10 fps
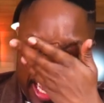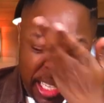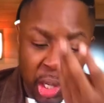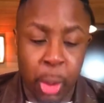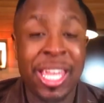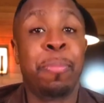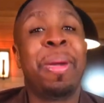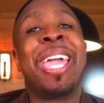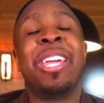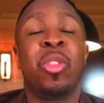And so he
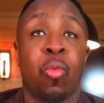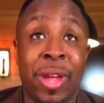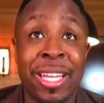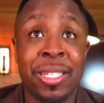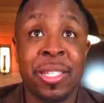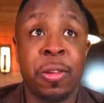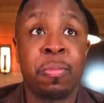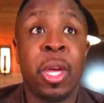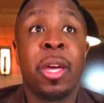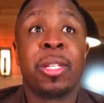paid the ransom.